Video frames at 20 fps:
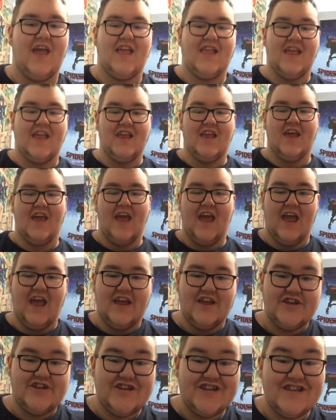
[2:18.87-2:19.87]
and then
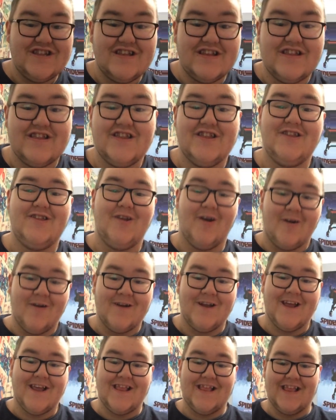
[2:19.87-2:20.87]
she says the
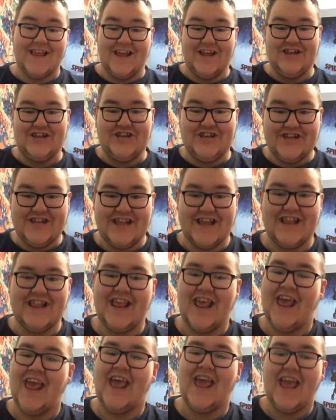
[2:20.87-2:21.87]
darkest thing. She says,
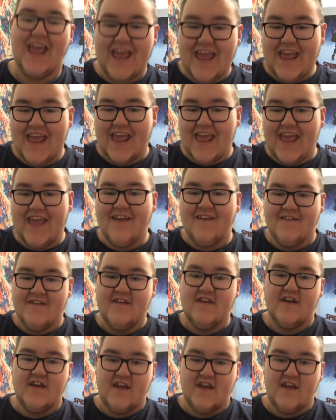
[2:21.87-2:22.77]
if